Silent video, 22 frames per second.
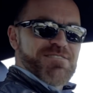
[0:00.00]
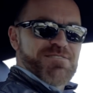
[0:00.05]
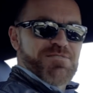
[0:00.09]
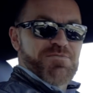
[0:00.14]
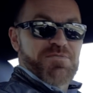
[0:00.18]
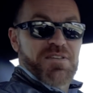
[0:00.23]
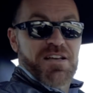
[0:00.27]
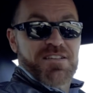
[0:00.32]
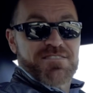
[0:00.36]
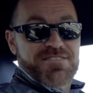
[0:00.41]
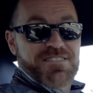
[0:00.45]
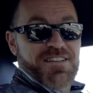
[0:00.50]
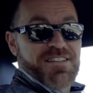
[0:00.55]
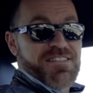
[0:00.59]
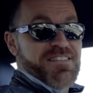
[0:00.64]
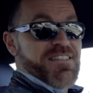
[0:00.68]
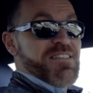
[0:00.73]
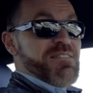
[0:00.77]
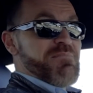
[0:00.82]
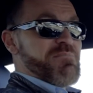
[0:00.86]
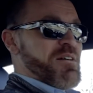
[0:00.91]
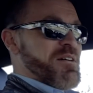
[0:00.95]

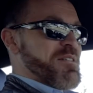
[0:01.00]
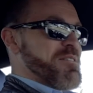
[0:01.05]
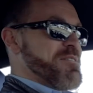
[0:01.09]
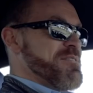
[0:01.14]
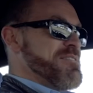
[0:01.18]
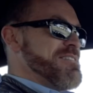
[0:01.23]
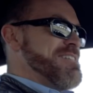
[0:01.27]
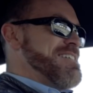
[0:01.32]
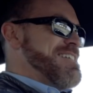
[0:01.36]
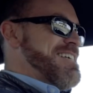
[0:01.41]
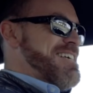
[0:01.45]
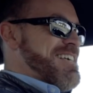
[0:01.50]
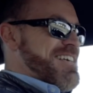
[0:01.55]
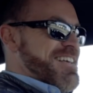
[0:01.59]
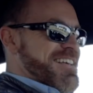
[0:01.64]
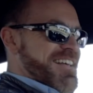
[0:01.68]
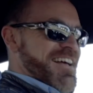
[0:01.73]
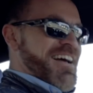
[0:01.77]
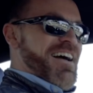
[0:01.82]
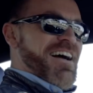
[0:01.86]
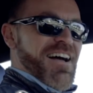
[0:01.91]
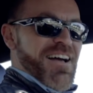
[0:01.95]
2019
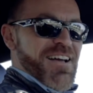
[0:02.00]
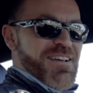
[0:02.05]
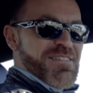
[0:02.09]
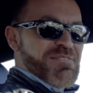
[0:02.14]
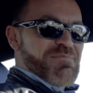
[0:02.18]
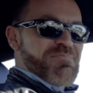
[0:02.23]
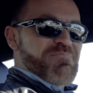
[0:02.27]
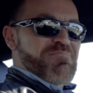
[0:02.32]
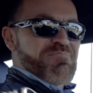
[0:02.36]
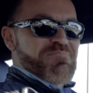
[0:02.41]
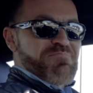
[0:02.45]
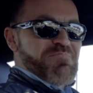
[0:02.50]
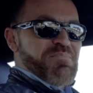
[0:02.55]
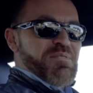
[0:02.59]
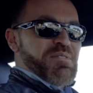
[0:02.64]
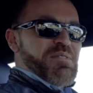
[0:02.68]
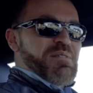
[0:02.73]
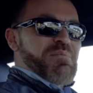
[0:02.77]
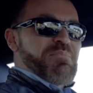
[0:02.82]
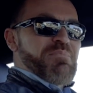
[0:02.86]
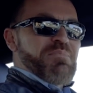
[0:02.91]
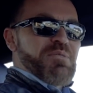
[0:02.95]
model is
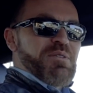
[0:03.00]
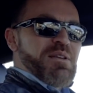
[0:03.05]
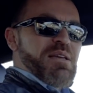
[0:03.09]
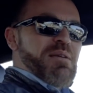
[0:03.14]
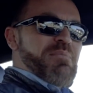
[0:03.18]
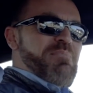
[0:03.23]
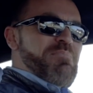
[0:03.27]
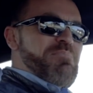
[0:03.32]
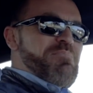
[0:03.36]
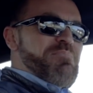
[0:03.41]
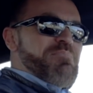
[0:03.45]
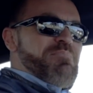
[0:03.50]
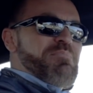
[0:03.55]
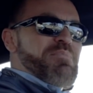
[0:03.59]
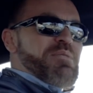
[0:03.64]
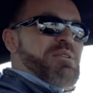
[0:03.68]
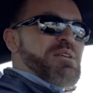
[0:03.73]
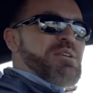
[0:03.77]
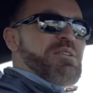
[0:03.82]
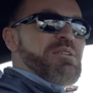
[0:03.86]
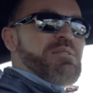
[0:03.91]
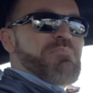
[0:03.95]
putting a pretty
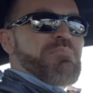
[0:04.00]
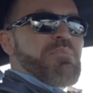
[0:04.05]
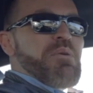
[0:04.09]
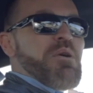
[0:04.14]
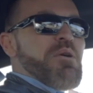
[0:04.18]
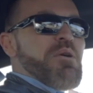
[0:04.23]
good